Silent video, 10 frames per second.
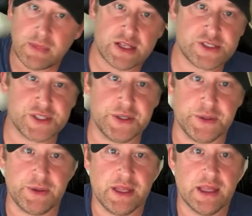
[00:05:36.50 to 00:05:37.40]

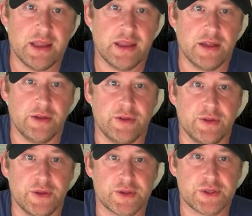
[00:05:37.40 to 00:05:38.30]
So
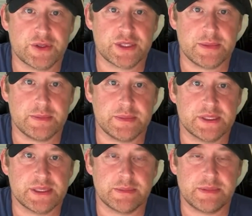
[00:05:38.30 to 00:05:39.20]
those are
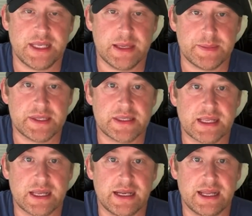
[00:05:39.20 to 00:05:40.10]
some tips to
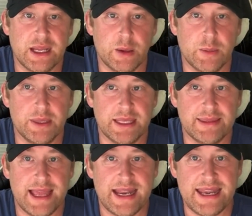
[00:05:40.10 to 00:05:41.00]
kind of help get
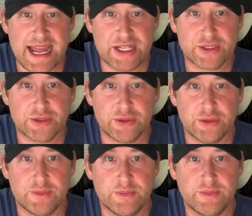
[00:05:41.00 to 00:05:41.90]
that natural
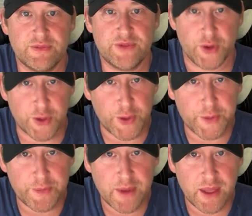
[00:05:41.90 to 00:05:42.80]

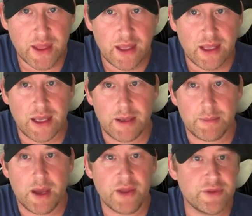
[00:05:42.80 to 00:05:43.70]
photo.
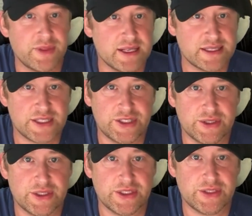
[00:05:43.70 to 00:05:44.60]
Other things that you
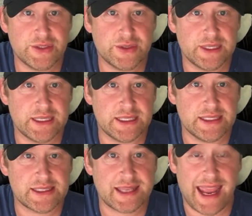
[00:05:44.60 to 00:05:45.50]
can do
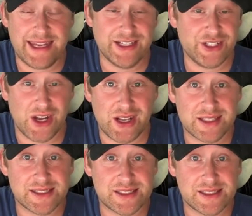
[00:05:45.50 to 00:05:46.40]
is candid
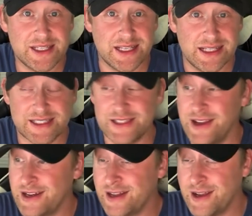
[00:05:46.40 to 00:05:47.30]
shots. It's
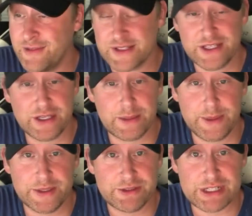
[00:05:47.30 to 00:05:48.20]
not obviously going to be
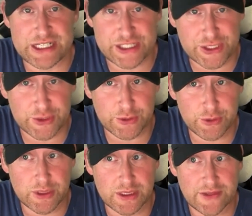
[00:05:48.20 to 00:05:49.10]
your traditional